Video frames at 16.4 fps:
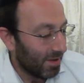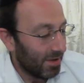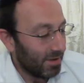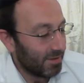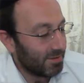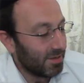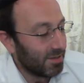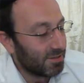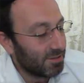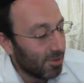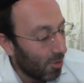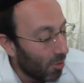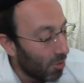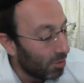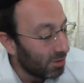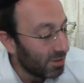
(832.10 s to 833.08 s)
It says,
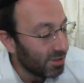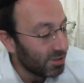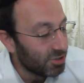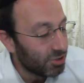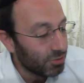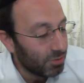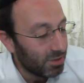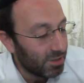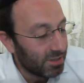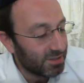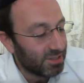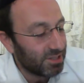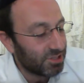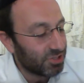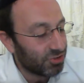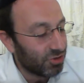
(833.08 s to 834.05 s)
only
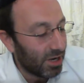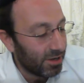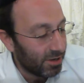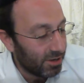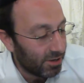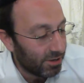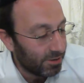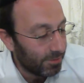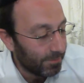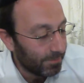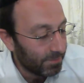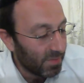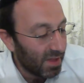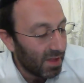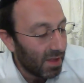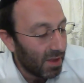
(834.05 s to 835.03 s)
Julius Streicher
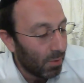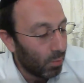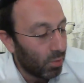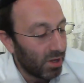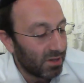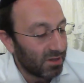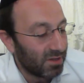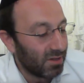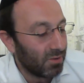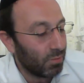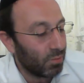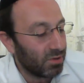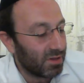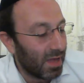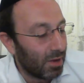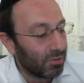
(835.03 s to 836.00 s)
went
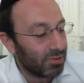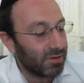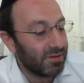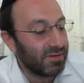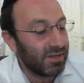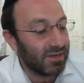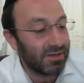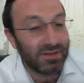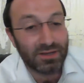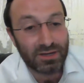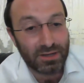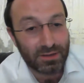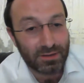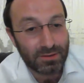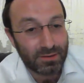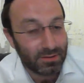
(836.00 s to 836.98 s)
without
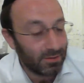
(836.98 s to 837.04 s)
dignity.